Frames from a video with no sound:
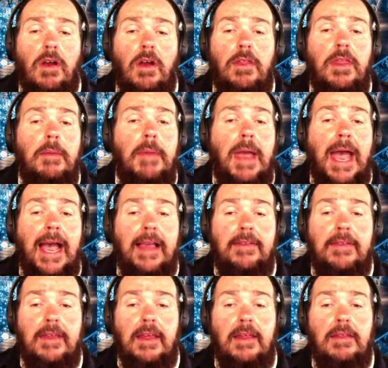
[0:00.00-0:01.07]
on the
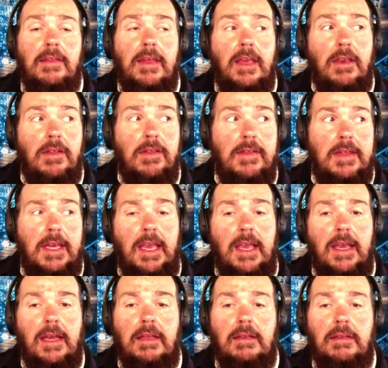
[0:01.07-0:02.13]
masses. He could see
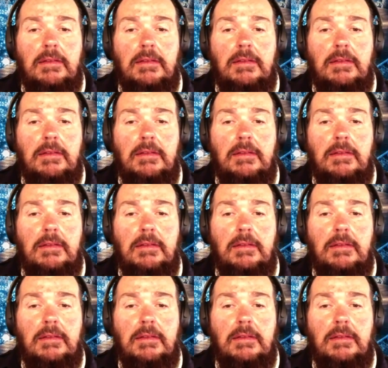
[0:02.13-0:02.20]
it.